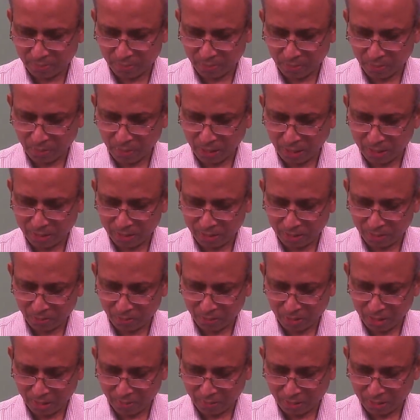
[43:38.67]
So I think
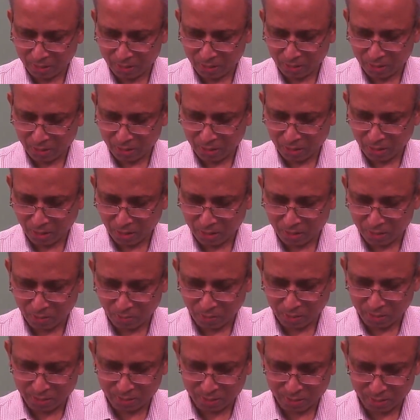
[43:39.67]
we have exhausted all the
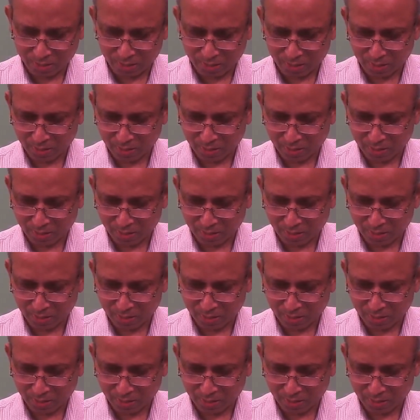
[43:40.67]
questions.